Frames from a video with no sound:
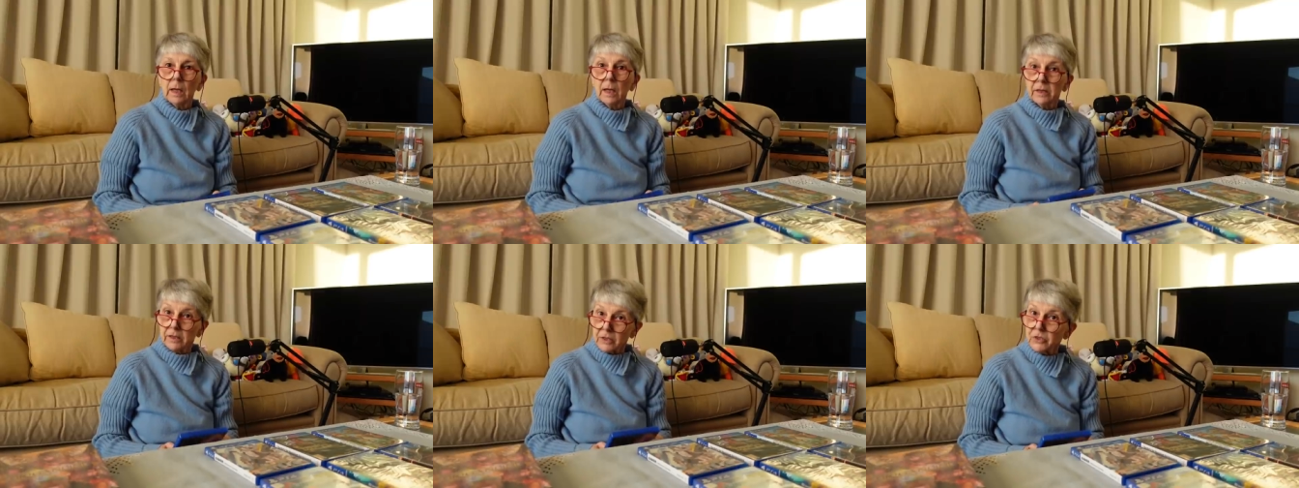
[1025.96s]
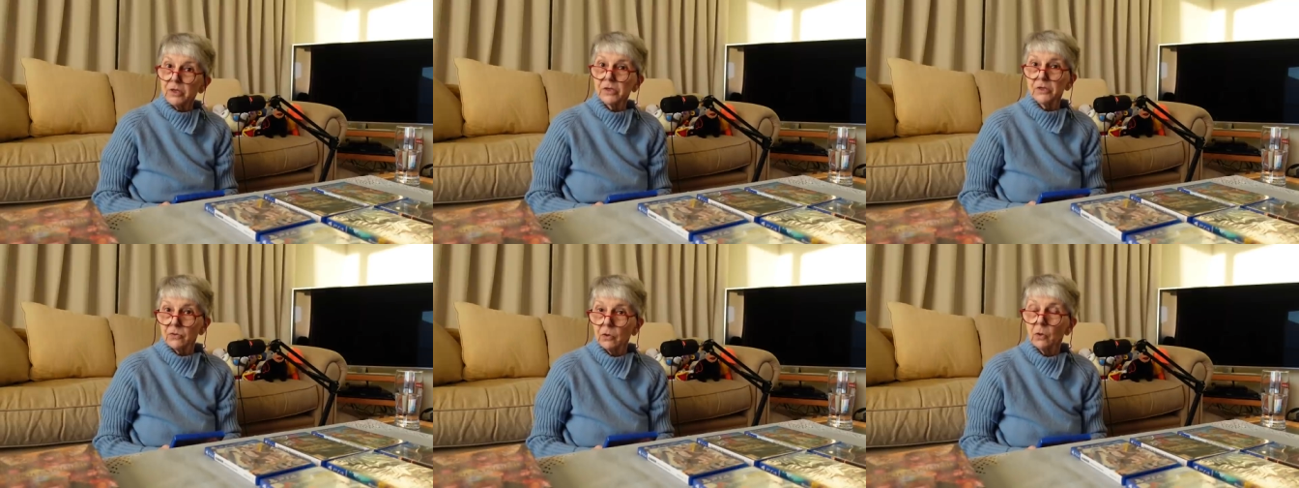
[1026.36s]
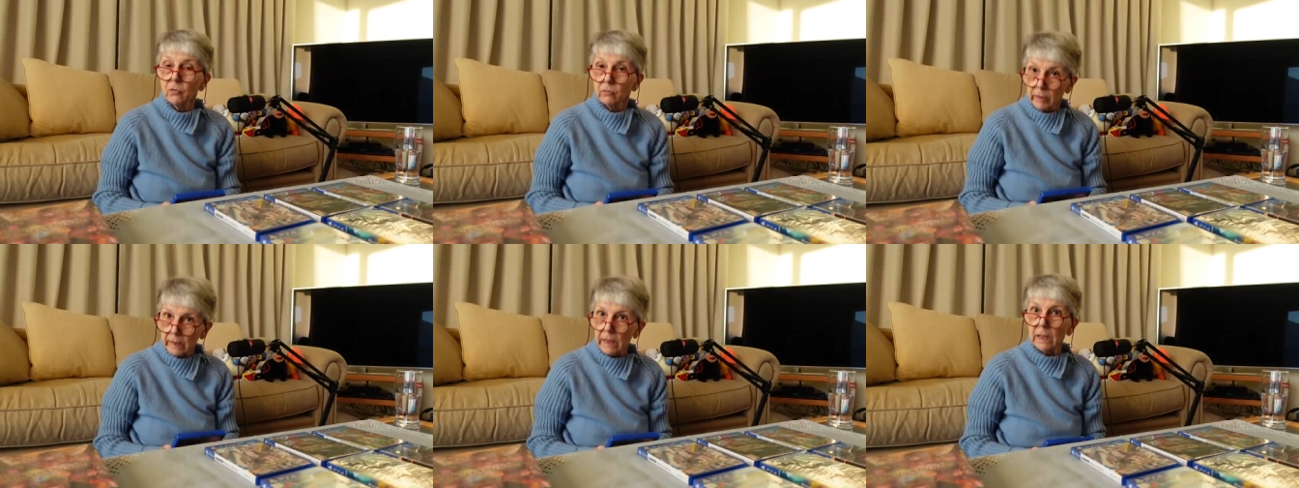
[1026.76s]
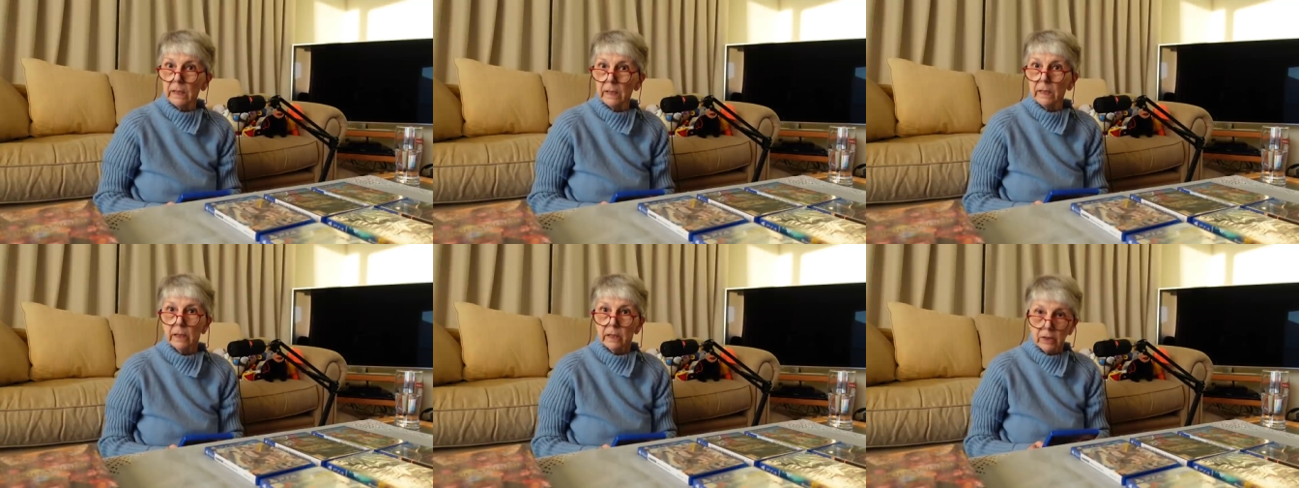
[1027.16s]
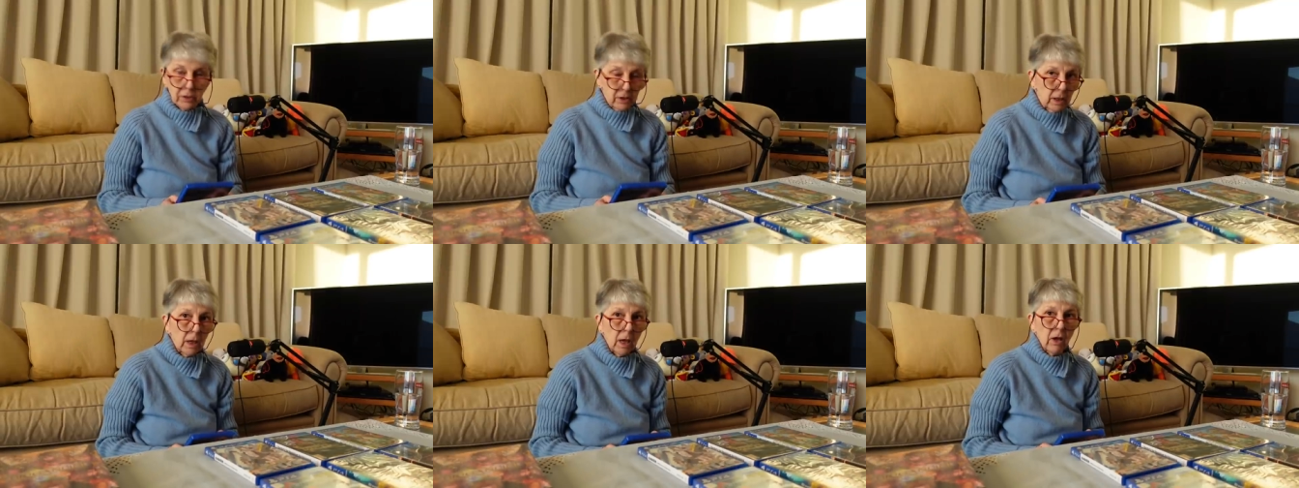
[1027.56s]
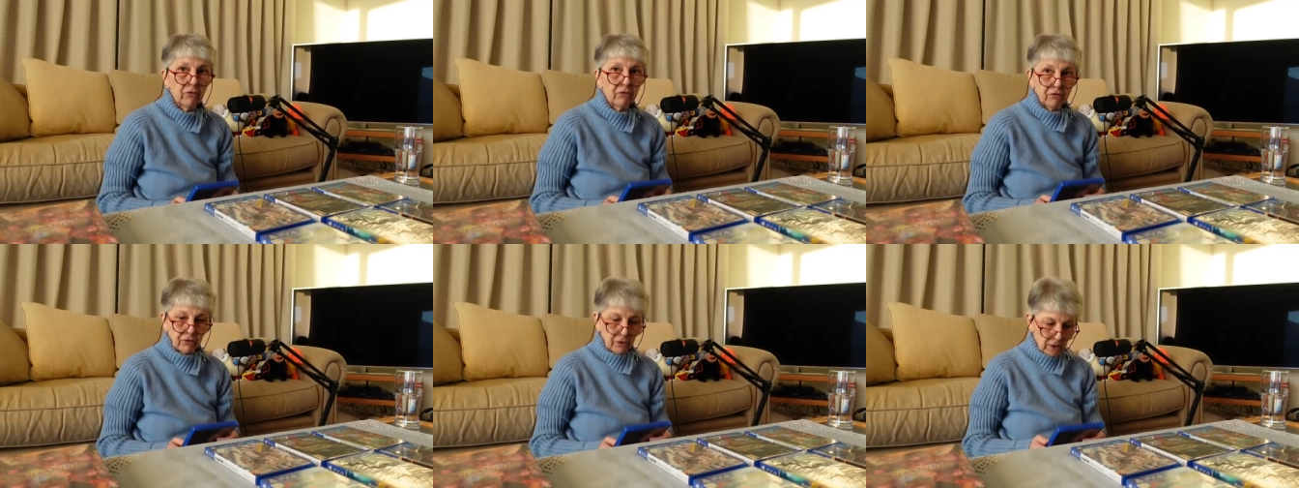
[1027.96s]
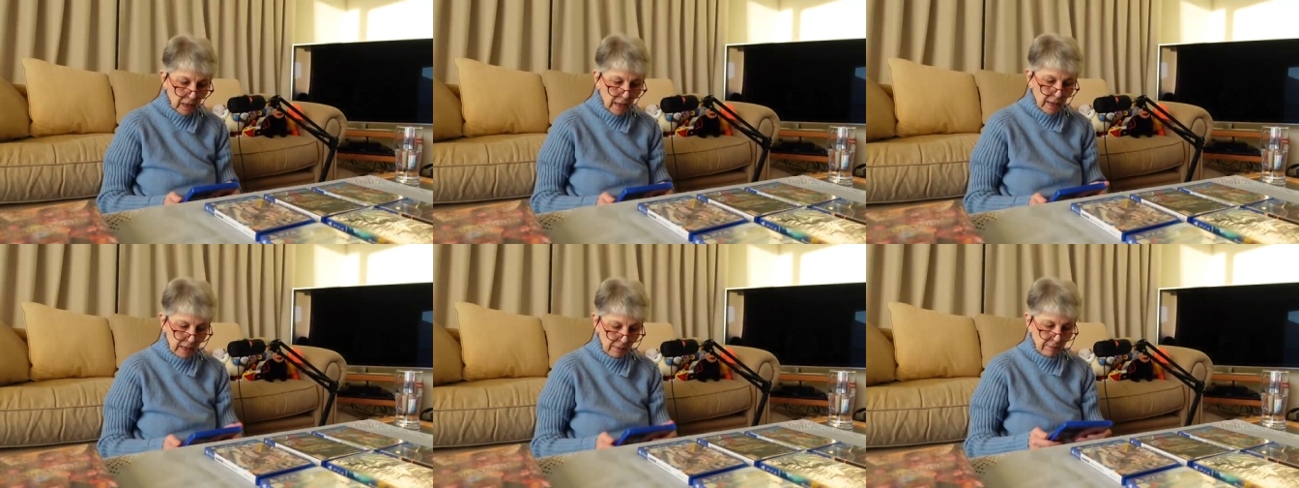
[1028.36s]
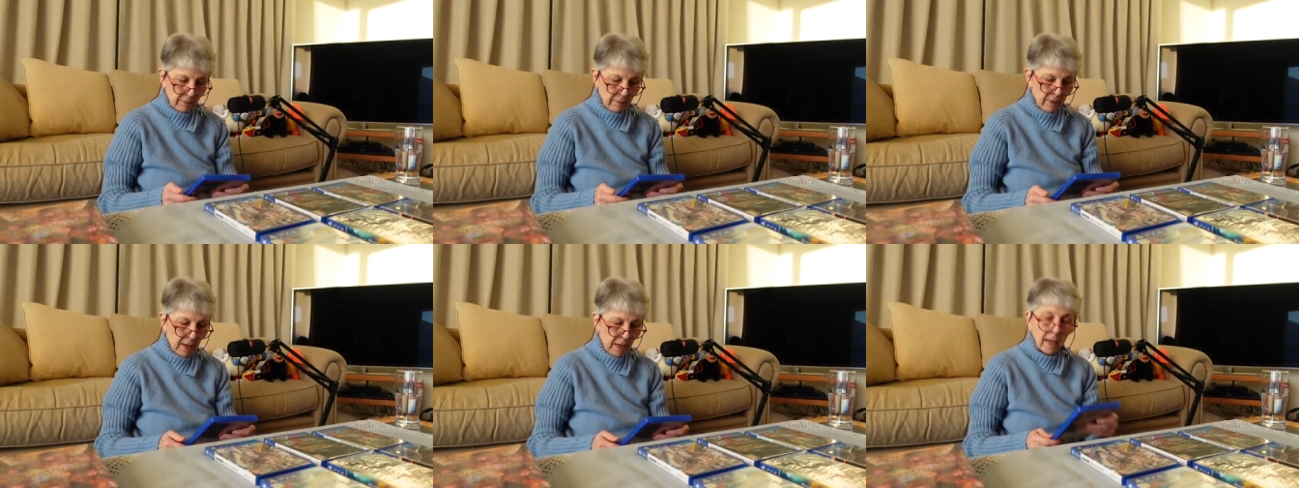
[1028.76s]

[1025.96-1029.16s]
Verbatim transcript: And this is really the last game,